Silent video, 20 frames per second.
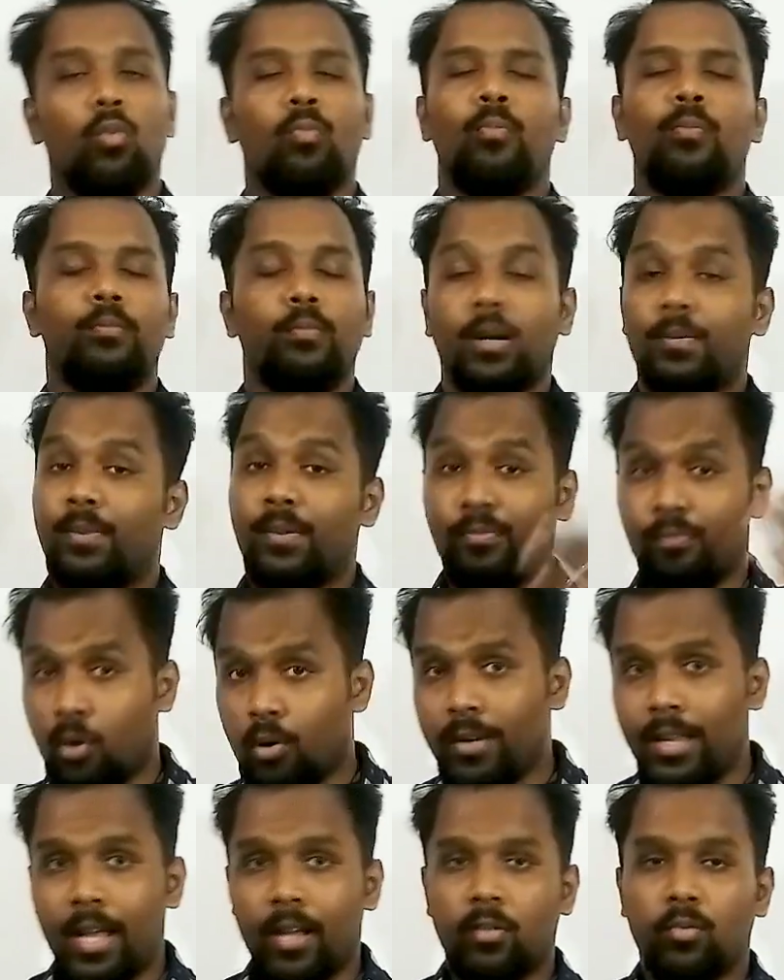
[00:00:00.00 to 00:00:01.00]
But before
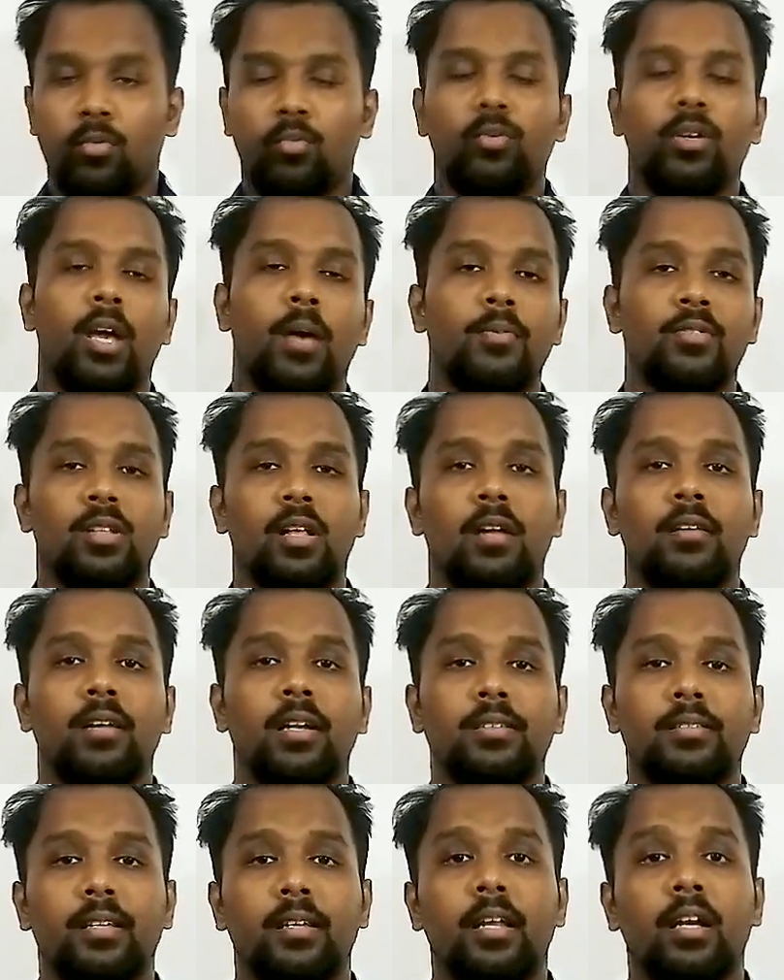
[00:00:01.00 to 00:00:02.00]
that, we have to
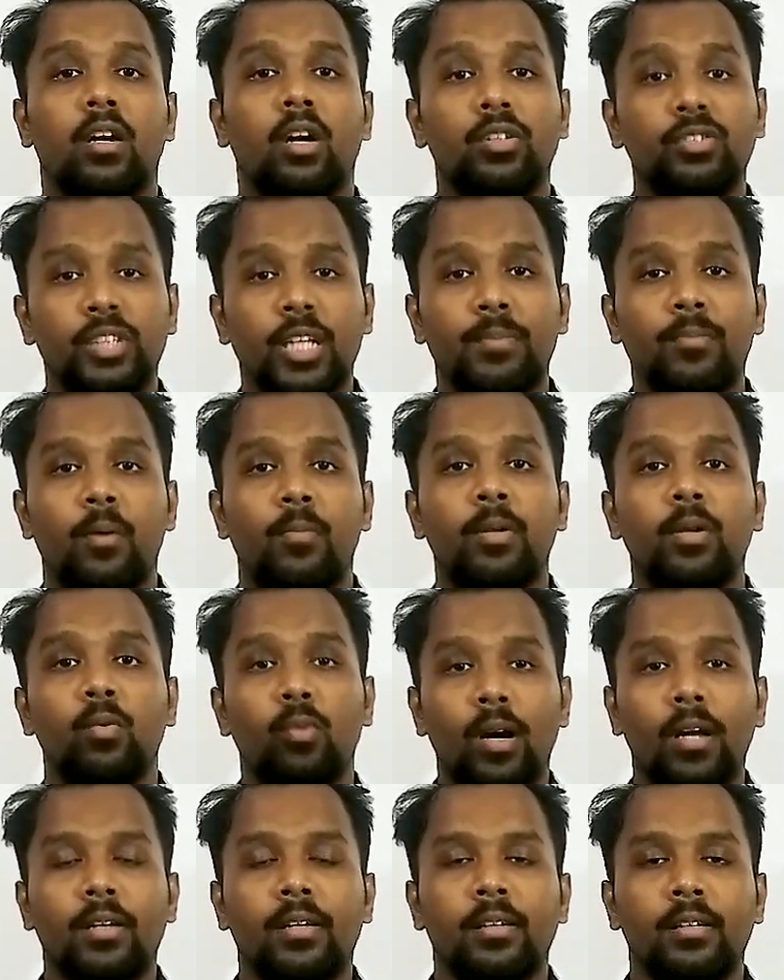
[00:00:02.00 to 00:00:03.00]
understand the concept of the
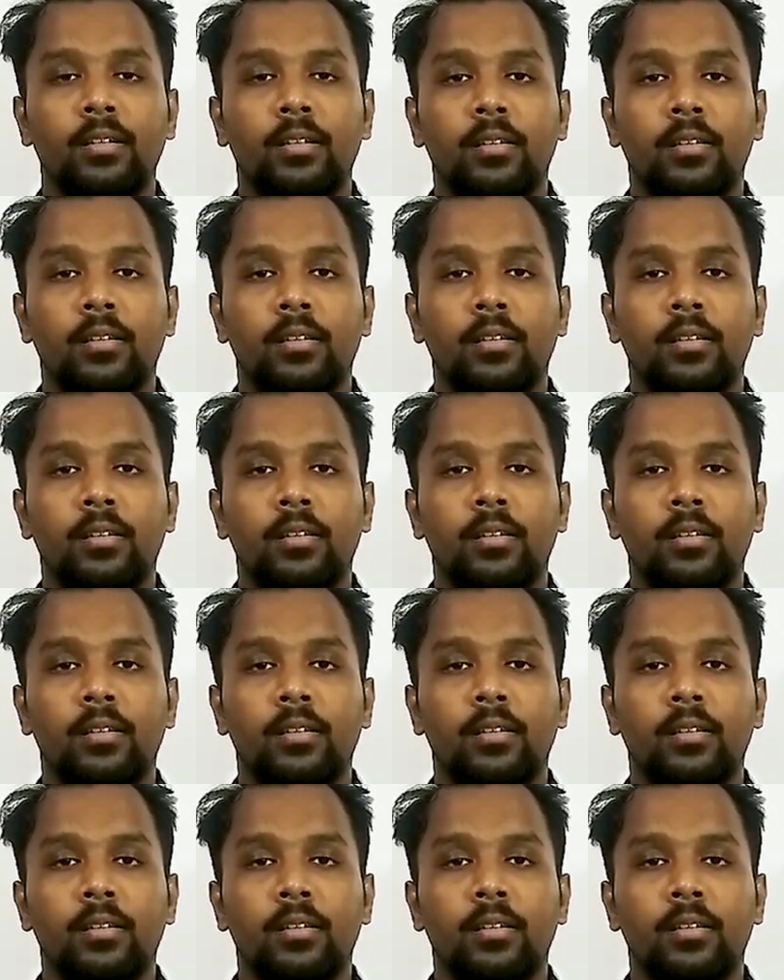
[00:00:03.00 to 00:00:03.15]
what?